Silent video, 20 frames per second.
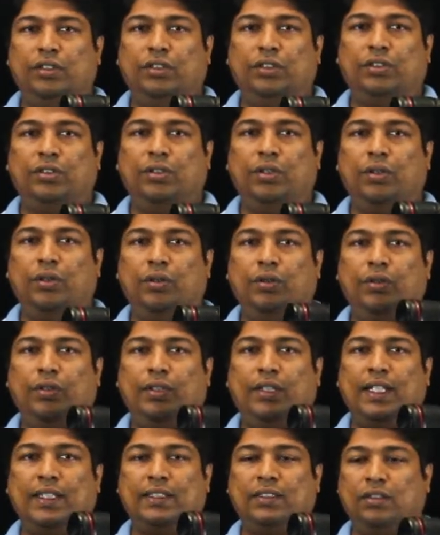So
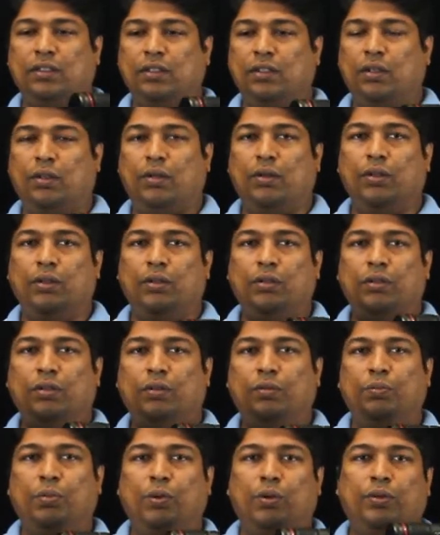that's the all,
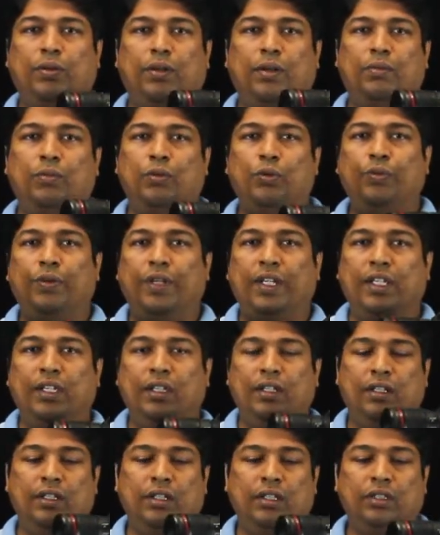both are
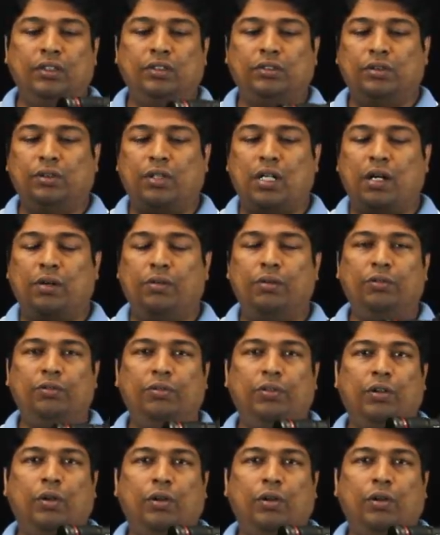moving. So how do we